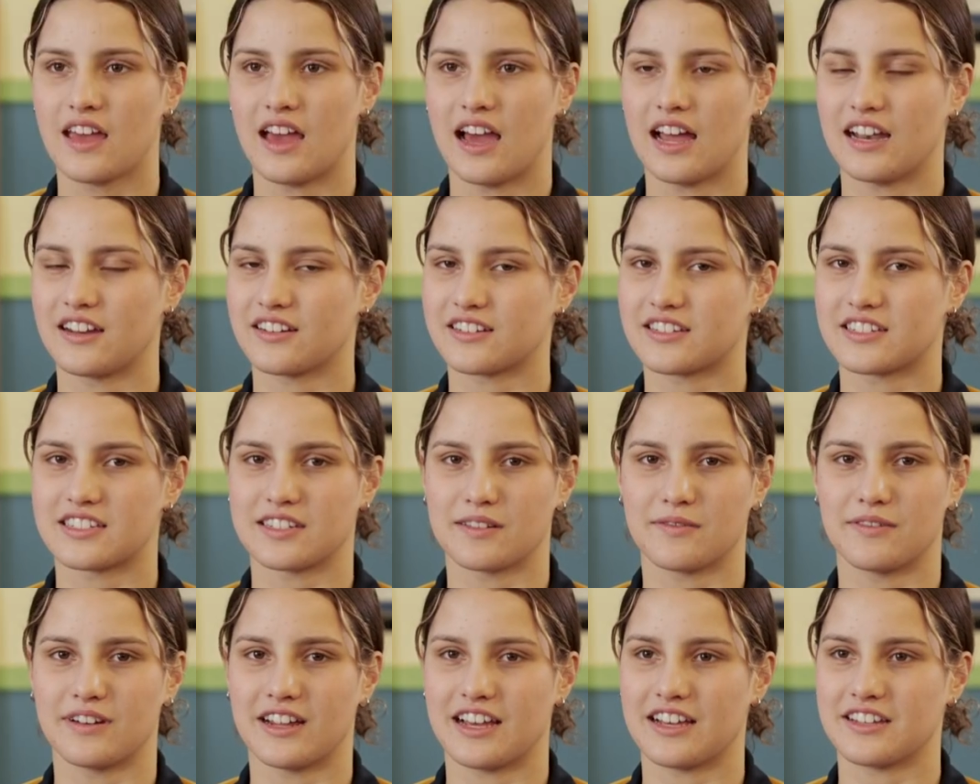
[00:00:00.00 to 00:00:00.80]
I looked at
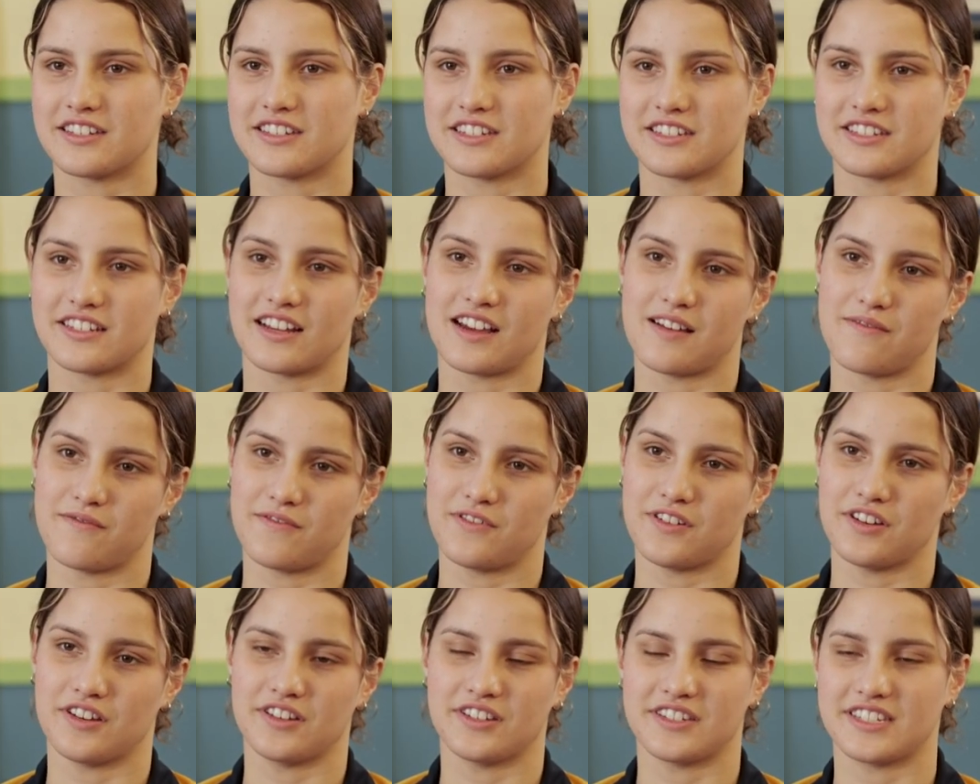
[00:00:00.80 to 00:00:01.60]
someone else's time
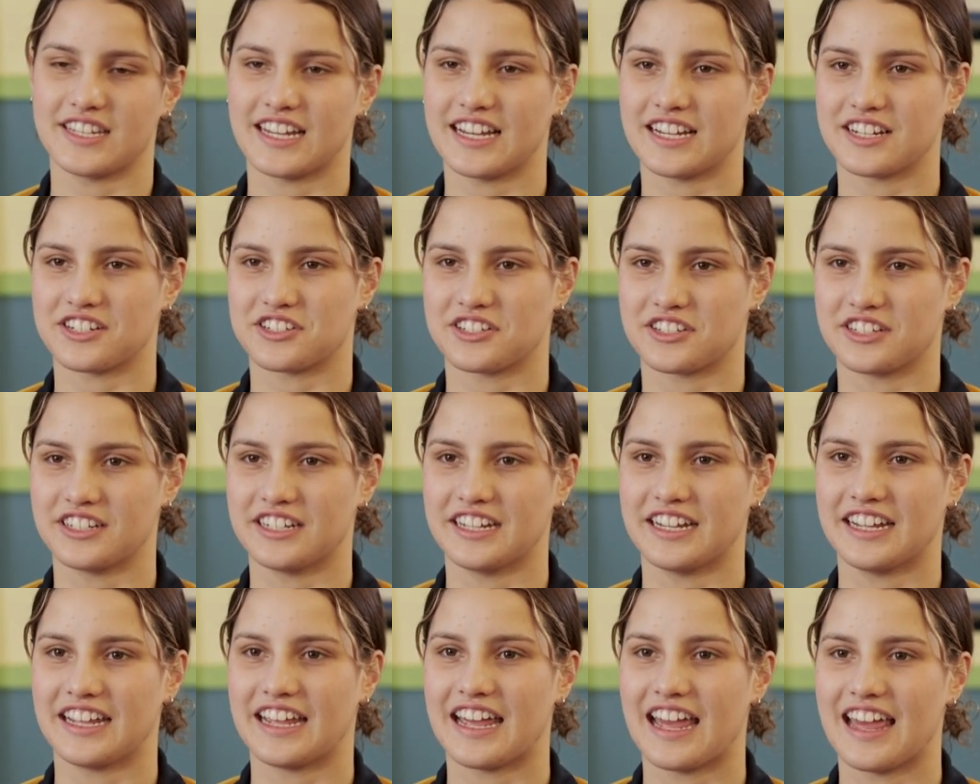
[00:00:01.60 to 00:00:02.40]
first
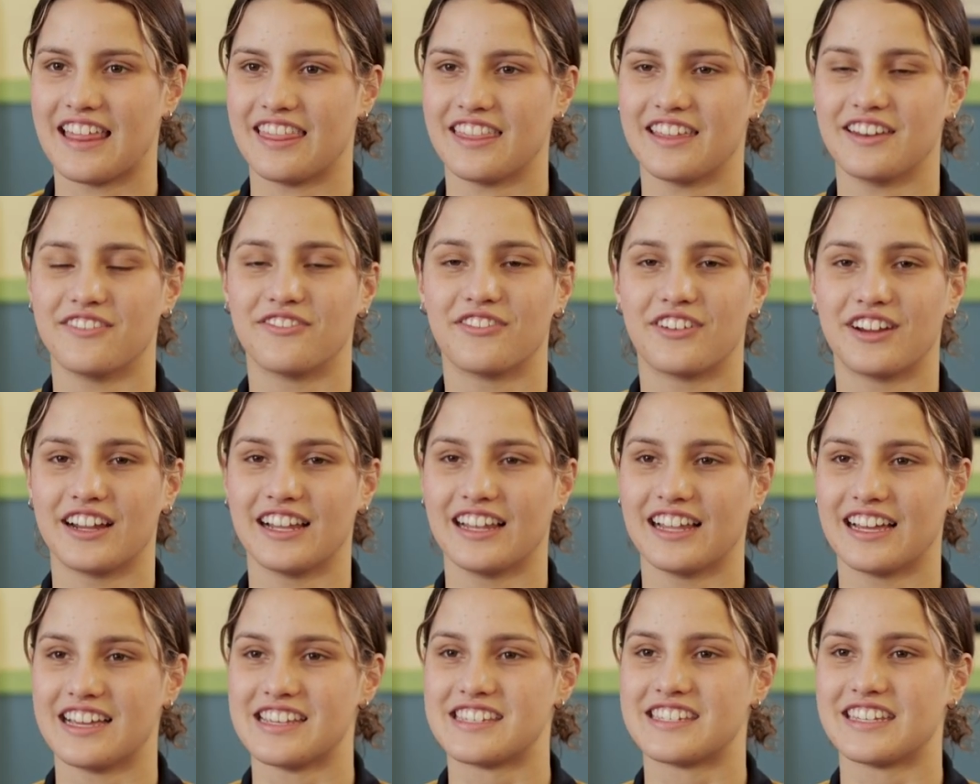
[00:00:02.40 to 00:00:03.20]
actually, and then
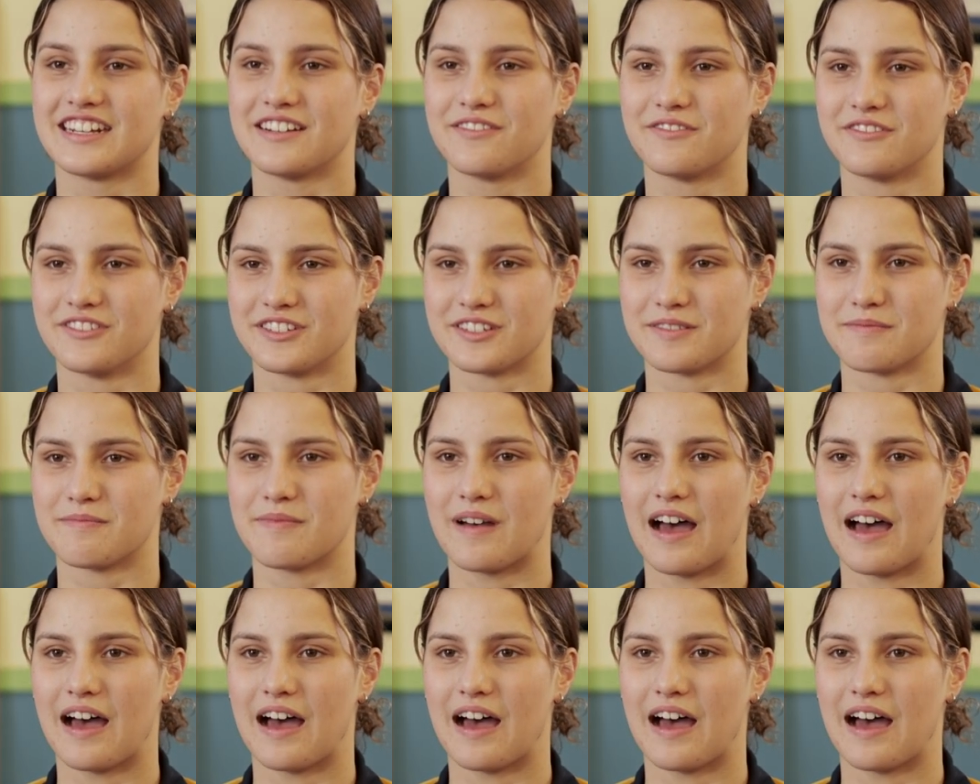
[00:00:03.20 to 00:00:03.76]
realised that it wasn't